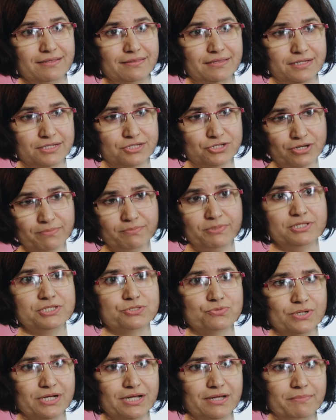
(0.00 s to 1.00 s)
the
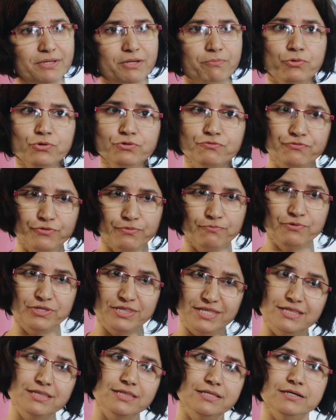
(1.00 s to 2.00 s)
troubles were coming both from
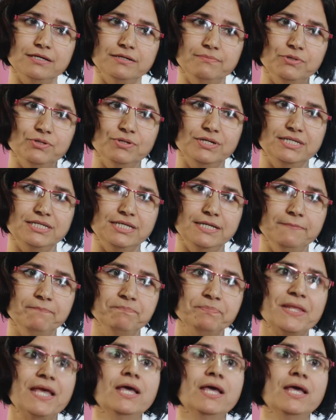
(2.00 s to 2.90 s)
within the community,